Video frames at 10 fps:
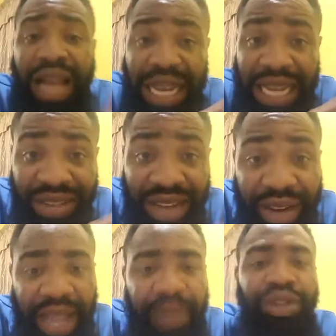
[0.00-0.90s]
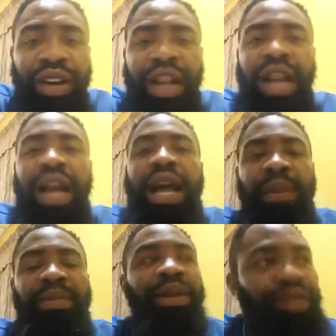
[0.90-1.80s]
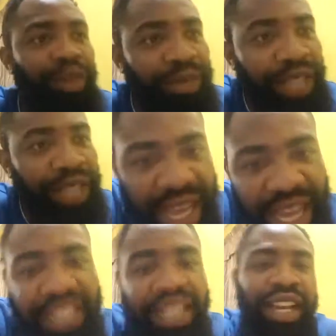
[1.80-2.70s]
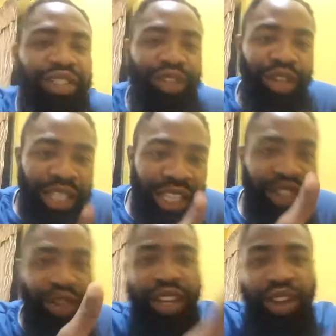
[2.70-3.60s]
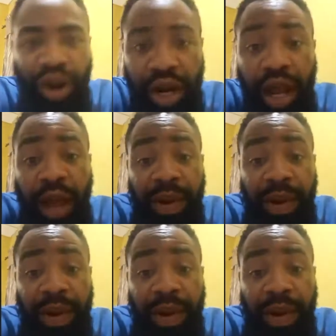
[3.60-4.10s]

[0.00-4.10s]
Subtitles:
And that was a redemption camp. Then from there, started journeying, knowing God.